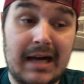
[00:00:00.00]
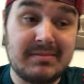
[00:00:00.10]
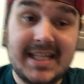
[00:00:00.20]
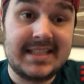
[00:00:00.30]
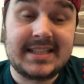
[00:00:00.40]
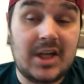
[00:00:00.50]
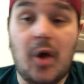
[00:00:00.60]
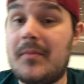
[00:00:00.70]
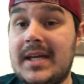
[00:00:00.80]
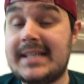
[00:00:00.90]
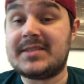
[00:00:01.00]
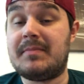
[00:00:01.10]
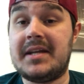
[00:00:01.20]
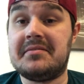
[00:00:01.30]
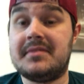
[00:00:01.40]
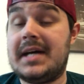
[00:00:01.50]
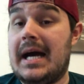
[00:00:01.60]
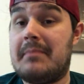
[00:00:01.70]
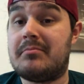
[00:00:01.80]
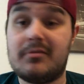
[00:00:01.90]
um, Kingsley Coman has been
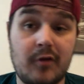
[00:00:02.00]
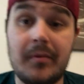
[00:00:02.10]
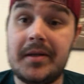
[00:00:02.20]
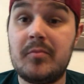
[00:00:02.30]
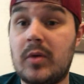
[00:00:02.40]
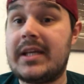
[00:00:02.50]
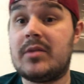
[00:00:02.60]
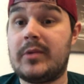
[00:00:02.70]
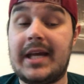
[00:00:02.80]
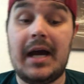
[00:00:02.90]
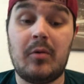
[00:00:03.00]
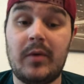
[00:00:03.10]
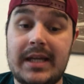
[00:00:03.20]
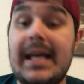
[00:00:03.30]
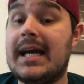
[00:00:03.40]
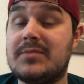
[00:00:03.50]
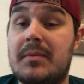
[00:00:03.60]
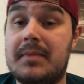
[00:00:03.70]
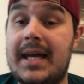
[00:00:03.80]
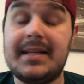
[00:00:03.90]
um, performing week in, week out. And he has
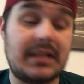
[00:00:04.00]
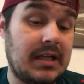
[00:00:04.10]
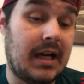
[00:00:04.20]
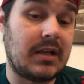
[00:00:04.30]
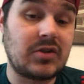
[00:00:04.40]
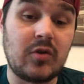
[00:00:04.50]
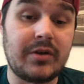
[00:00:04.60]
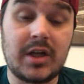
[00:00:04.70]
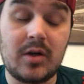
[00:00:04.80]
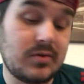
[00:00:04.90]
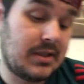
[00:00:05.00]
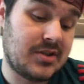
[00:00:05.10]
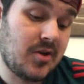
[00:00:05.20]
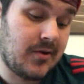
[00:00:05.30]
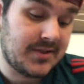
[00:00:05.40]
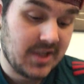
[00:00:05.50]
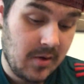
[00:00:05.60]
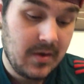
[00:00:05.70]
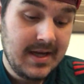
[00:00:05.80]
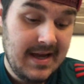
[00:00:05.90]
been playing, uh, scoring goals and so on. So,
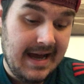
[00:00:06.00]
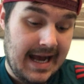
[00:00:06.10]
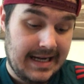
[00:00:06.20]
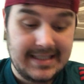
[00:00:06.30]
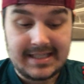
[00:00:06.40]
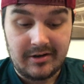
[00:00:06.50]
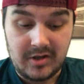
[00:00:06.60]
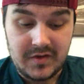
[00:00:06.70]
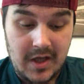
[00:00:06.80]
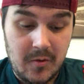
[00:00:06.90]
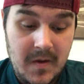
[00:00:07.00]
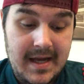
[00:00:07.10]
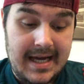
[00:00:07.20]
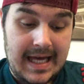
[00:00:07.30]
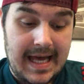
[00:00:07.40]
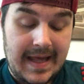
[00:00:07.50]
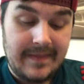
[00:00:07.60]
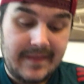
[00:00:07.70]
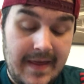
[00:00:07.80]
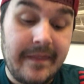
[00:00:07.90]
uh, let's carry on, though. Uh,
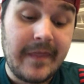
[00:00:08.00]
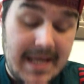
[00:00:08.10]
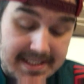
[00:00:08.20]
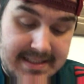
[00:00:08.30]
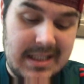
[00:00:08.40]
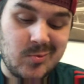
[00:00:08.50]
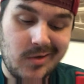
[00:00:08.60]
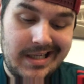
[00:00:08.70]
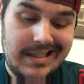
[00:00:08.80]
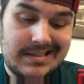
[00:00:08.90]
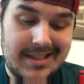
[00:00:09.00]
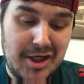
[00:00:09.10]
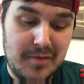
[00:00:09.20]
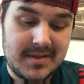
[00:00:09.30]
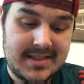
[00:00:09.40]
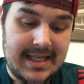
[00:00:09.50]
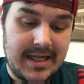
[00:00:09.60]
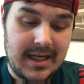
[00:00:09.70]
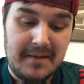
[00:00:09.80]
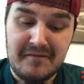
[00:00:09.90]
and then this is what Kingsley Coman
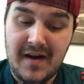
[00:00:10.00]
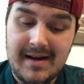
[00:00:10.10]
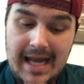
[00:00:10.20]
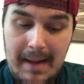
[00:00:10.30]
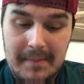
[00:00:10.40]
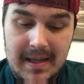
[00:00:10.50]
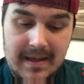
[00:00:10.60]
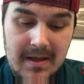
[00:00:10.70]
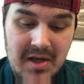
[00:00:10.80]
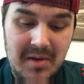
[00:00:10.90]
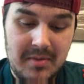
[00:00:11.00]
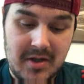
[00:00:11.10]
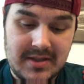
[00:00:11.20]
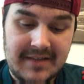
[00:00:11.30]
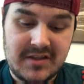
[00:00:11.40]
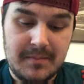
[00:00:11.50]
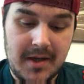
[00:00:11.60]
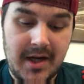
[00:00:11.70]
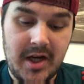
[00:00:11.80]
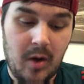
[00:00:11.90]
said. "I am very happy because F C
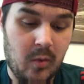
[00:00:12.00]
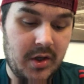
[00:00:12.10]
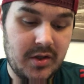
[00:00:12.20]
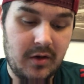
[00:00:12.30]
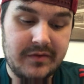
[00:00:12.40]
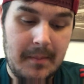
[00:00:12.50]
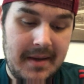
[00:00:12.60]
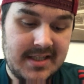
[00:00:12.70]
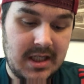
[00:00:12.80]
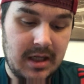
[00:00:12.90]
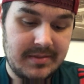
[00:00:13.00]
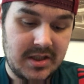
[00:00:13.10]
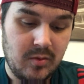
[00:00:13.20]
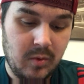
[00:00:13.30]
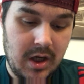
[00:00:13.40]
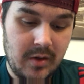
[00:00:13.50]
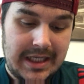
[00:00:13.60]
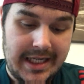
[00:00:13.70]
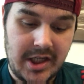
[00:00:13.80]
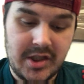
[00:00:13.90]
Bayern are one of the best clubs in the world.
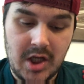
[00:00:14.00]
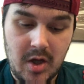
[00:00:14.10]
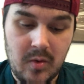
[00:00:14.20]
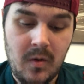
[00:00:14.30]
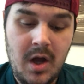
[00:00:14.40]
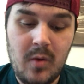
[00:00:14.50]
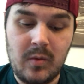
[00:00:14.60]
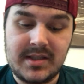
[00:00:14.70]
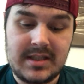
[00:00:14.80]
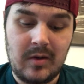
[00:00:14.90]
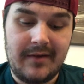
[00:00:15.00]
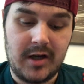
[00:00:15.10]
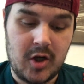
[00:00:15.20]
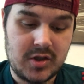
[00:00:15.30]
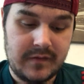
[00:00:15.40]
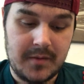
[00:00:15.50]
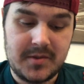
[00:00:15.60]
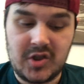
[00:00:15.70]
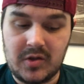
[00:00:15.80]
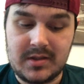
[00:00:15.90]
And I know we still have a lot of
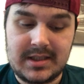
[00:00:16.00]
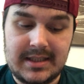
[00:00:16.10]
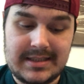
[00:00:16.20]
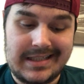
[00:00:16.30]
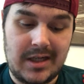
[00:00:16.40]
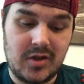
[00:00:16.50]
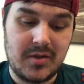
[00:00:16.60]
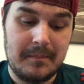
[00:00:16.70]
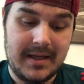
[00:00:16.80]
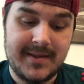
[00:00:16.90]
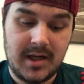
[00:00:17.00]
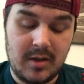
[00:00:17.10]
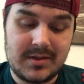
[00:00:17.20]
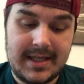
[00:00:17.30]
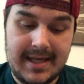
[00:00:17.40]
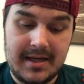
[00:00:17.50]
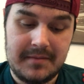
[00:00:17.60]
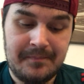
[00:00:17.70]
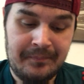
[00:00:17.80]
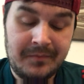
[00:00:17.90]
opportunities and a lot of big goals here."
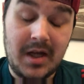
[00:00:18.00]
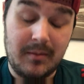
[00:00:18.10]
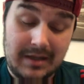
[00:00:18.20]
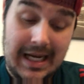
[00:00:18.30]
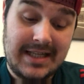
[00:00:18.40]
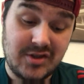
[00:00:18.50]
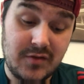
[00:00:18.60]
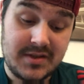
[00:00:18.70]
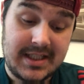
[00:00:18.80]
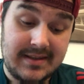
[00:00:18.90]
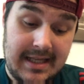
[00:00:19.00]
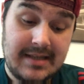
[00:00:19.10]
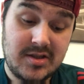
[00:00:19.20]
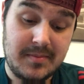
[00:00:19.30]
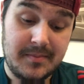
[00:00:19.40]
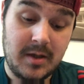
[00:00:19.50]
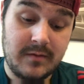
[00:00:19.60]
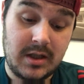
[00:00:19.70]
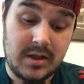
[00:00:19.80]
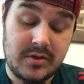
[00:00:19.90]
I'm glad you've said that, to be
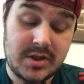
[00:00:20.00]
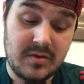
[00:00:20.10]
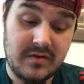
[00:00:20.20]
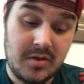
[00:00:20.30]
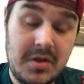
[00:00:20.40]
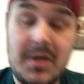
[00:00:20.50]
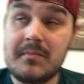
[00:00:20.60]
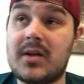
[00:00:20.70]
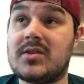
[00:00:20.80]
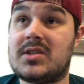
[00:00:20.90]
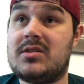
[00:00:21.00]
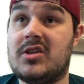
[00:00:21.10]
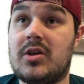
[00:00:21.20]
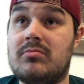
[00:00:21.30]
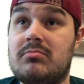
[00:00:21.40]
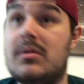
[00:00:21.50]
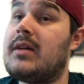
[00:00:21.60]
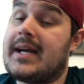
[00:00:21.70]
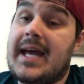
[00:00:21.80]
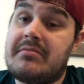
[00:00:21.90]
perfectly honest with you, because, you know,
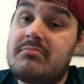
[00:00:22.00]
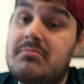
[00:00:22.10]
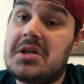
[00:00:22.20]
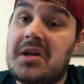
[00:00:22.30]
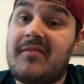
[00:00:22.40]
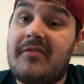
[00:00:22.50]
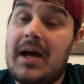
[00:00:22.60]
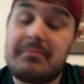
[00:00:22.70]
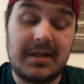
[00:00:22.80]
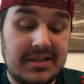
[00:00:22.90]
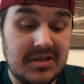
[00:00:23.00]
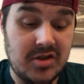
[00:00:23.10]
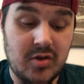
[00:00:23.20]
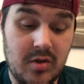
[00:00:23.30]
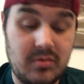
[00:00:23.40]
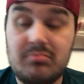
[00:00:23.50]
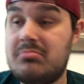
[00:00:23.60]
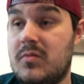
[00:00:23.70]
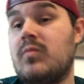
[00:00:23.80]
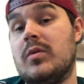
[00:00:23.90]
again, another fan pleaser, you know,
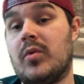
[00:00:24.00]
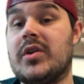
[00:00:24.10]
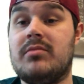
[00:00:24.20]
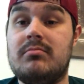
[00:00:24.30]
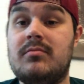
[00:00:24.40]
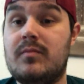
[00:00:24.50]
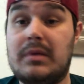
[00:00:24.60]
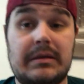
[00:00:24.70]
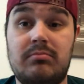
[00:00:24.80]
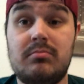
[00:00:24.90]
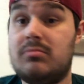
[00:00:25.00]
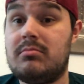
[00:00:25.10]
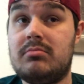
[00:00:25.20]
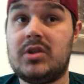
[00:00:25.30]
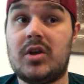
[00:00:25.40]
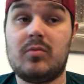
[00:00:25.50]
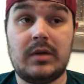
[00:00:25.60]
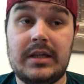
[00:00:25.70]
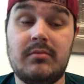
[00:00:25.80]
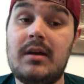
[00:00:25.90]
we want to be, you know,
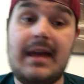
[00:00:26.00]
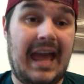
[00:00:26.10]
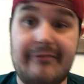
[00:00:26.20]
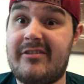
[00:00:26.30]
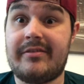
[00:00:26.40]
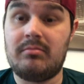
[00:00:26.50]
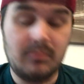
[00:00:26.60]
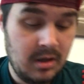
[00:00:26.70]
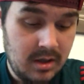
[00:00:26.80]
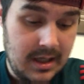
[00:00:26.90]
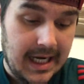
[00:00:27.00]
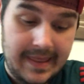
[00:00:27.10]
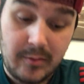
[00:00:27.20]
winning everything uh,